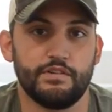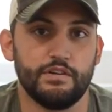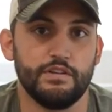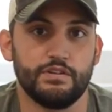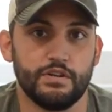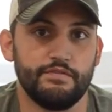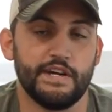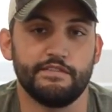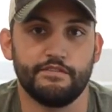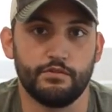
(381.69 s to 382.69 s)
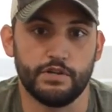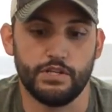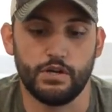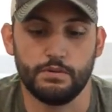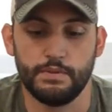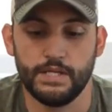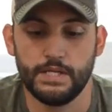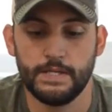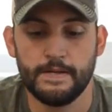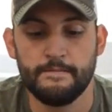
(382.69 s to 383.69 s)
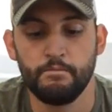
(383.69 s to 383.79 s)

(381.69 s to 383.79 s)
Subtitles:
30, 35, or 40 yard pin.